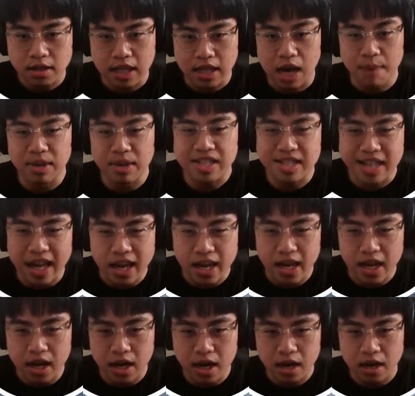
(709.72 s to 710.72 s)
Nah, I'ma stay
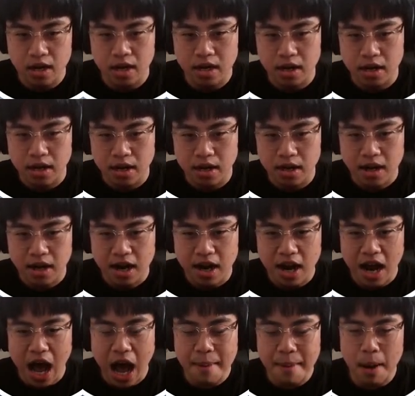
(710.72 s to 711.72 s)
here. I'm
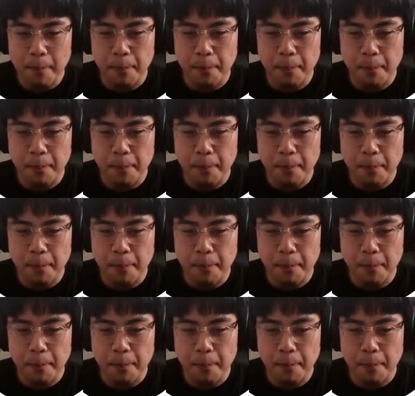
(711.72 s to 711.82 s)
a